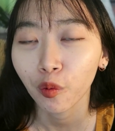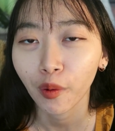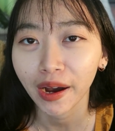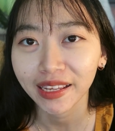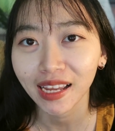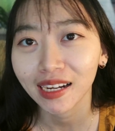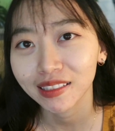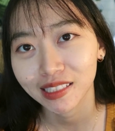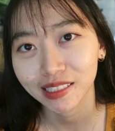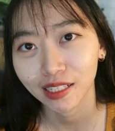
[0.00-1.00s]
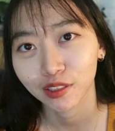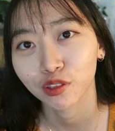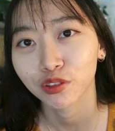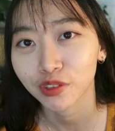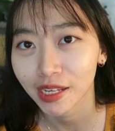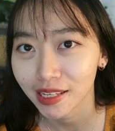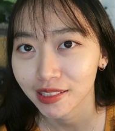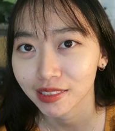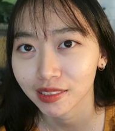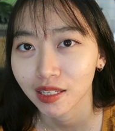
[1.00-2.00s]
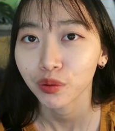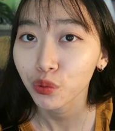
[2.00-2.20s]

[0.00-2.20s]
why I decided to change.